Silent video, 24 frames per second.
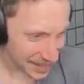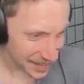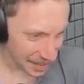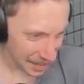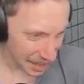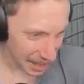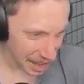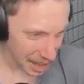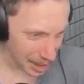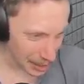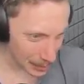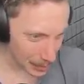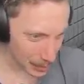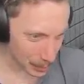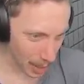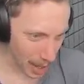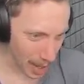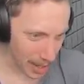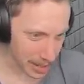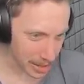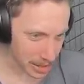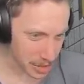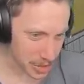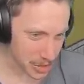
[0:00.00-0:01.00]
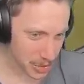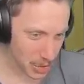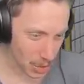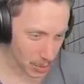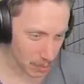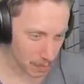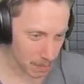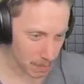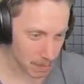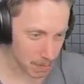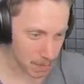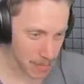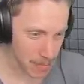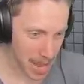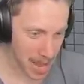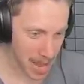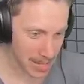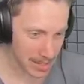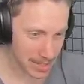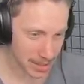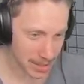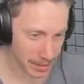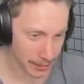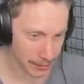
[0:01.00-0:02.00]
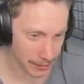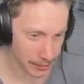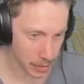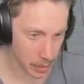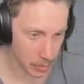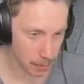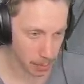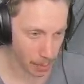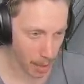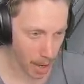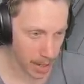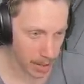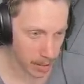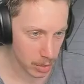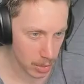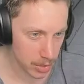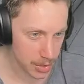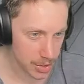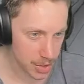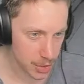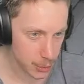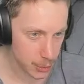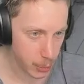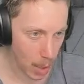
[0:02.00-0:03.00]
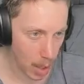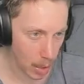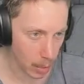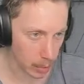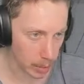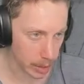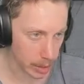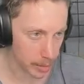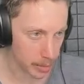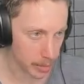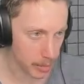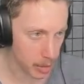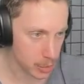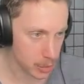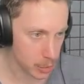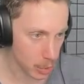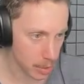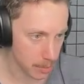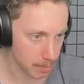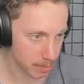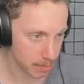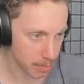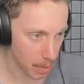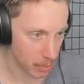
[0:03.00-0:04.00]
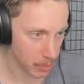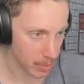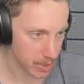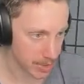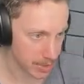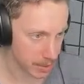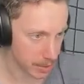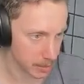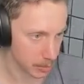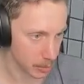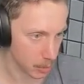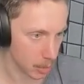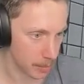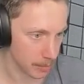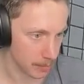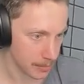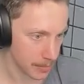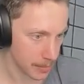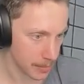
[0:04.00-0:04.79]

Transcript: Oh, Brian just got massive. Brian got swole, and I'm not talking boners anymore.